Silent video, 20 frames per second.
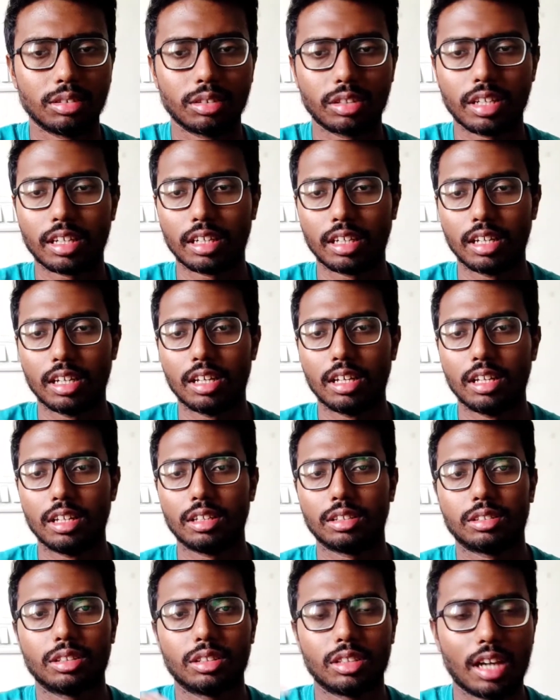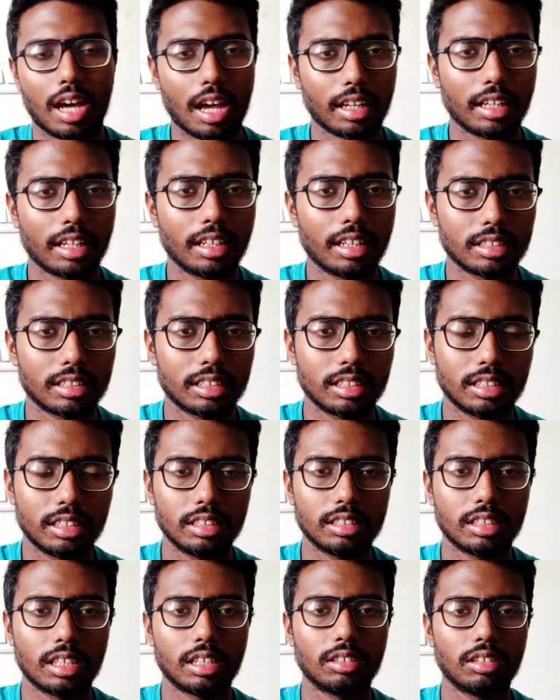Okay, so architecture
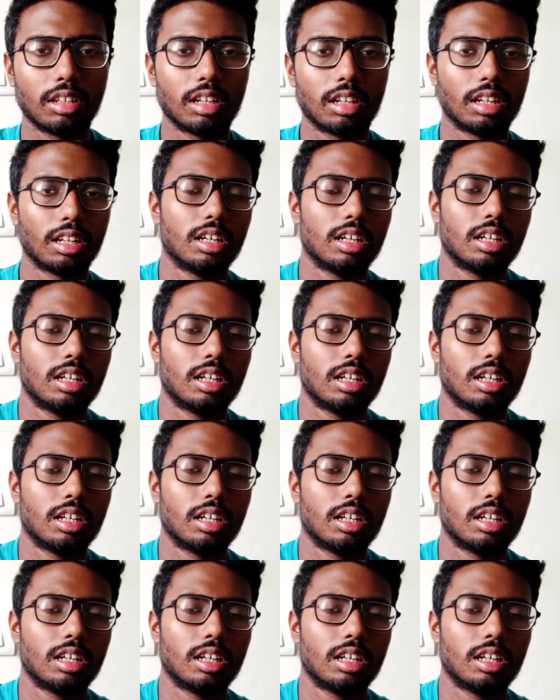design will